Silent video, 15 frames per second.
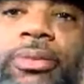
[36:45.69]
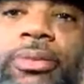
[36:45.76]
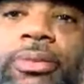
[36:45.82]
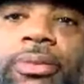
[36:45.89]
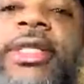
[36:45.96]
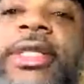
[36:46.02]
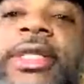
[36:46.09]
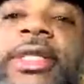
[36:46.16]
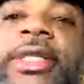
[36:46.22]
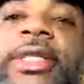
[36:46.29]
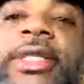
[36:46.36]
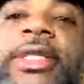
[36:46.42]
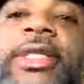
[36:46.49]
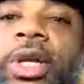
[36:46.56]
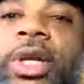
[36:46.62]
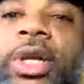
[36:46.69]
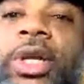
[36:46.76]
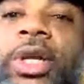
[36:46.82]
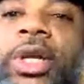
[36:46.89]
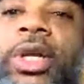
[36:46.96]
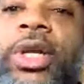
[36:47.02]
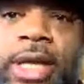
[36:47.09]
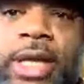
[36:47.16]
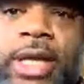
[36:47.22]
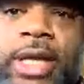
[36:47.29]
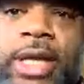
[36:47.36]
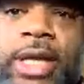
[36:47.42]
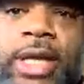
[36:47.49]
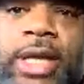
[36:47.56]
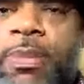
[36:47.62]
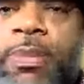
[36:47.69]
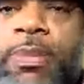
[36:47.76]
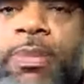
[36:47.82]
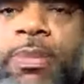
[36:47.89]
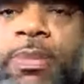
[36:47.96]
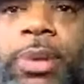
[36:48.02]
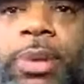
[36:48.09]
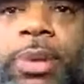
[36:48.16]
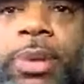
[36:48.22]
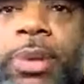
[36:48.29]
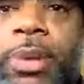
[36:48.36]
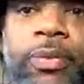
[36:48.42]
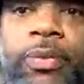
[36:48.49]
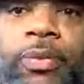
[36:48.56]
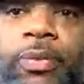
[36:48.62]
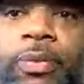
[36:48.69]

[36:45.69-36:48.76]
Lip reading: He's realized he's taking responsibility.